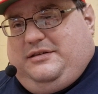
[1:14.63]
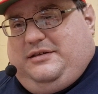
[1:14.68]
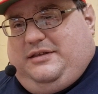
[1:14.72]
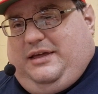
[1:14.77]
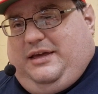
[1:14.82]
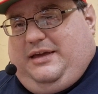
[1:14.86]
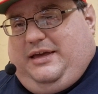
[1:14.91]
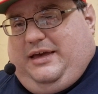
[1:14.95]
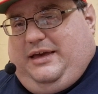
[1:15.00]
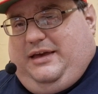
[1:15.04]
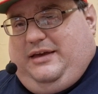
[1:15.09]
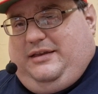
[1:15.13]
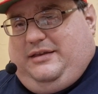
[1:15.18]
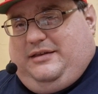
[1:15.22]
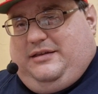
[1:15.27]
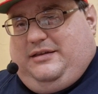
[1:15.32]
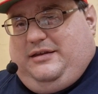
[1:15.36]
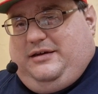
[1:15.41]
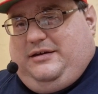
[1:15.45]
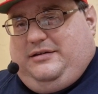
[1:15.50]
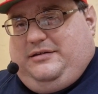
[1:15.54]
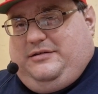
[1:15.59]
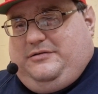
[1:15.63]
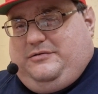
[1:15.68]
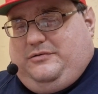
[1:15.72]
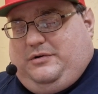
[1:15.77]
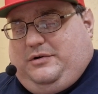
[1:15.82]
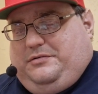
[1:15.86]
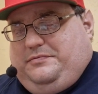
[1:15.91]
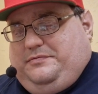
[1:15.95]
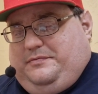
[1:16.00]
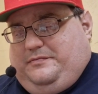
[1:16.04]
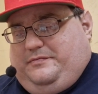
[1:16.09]
dig in.
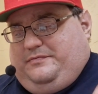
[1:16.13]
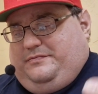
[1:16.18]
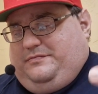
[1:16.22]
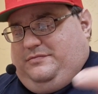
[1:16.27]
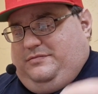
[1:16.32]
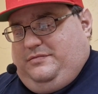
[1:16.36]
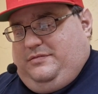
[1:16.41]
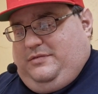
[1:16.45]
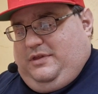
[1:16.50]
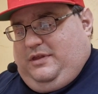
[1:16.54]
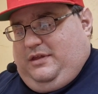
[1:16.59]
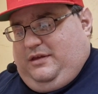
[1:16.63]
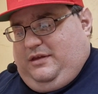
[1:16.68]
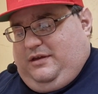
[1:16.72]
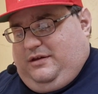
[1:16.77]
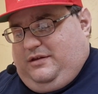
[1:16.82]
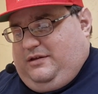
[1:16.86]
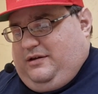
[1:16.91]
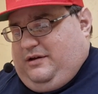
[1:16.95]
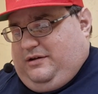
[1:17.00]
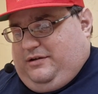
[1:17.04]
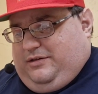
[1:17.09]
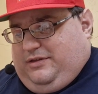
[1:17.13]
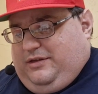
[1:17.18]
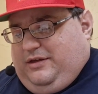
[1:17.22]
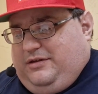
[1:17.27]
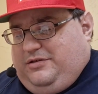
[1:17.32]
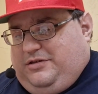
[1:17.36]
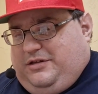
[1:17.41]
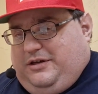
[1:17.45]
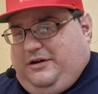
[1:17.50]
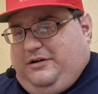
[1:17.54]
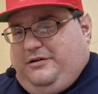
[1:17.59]
Well, on
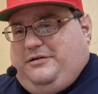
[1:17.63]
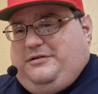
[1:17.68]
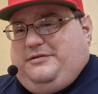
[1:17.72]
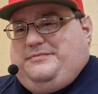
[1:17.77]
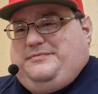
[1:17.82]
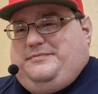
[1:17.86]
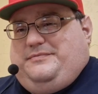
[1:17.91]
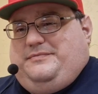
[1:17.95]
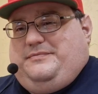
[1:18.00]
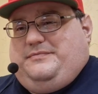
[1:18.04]
this here.